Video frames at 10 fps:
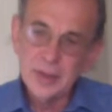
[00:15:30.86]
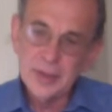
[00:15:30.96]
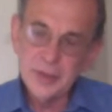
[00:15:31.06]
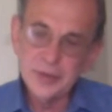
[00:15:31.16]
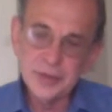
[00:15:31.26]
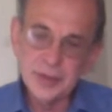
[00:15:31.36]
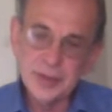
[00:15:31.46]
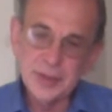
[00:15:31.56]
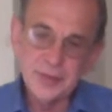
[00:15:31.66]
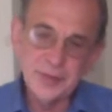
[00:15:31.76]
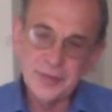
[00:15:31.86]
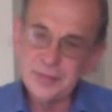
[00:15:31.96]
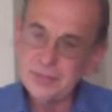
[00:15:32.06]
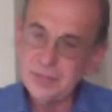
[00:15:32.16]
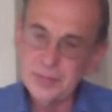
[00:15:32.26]
And usually
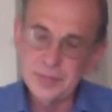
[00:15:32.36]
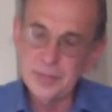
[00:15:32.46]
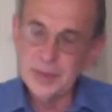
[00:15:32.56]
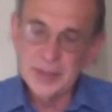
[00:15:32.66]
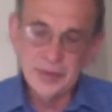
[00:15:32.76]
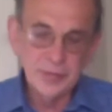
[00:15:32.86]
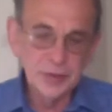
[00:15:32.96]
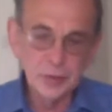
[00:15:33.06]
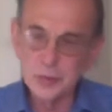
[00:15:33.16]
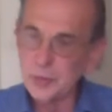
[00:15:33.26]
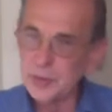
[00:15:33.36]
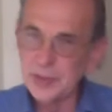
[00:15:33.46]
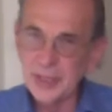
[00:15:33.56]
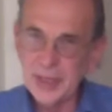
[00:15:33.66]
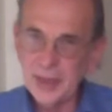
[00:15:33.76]
it's, individuals will
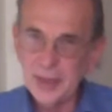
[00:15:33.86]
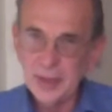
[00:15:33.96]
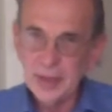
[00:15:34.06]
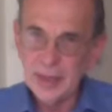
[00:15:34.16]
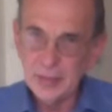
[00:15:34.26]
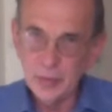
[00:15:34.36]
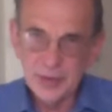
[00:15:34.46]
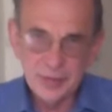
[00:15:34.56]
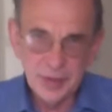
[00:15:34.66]
say, when they